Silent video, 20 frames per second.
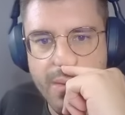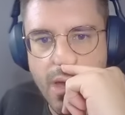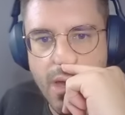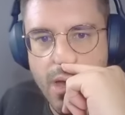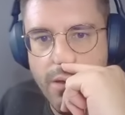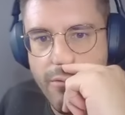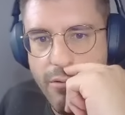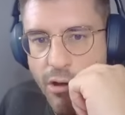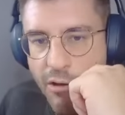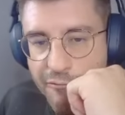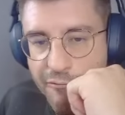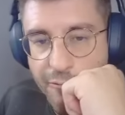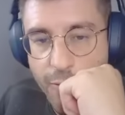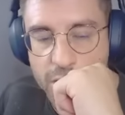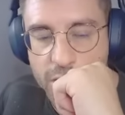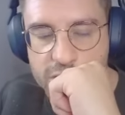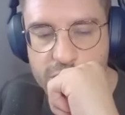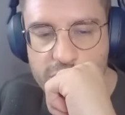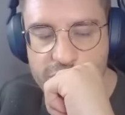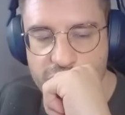Of
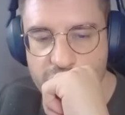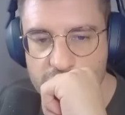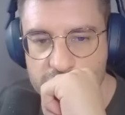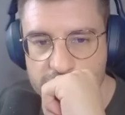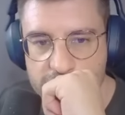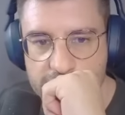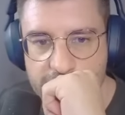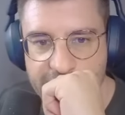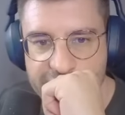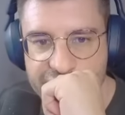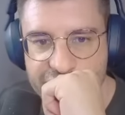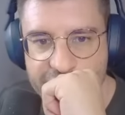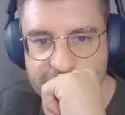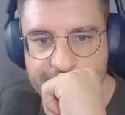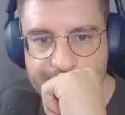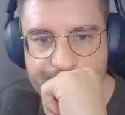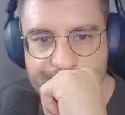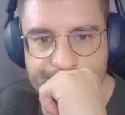auth controller, Adrian.